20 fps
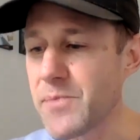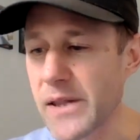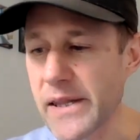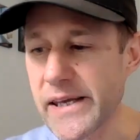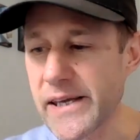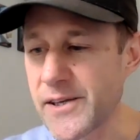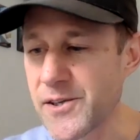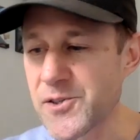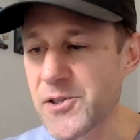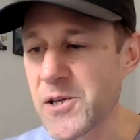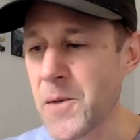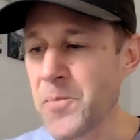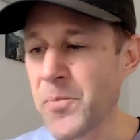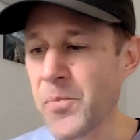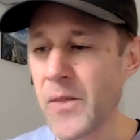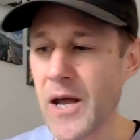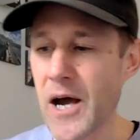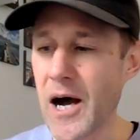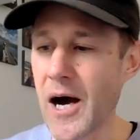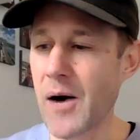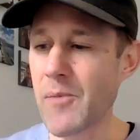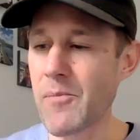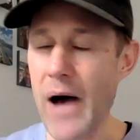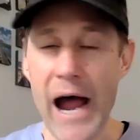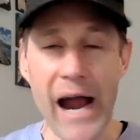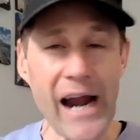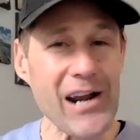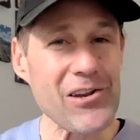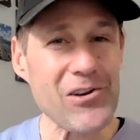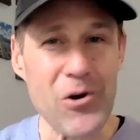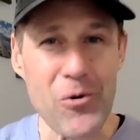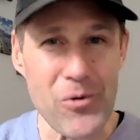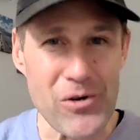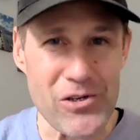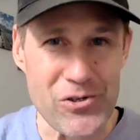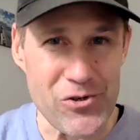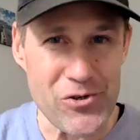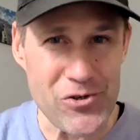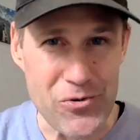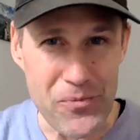Belize? I don't know what
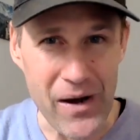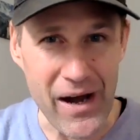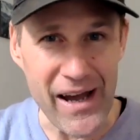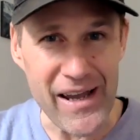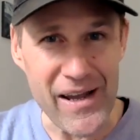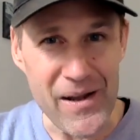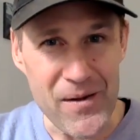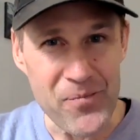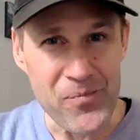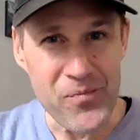you should buy.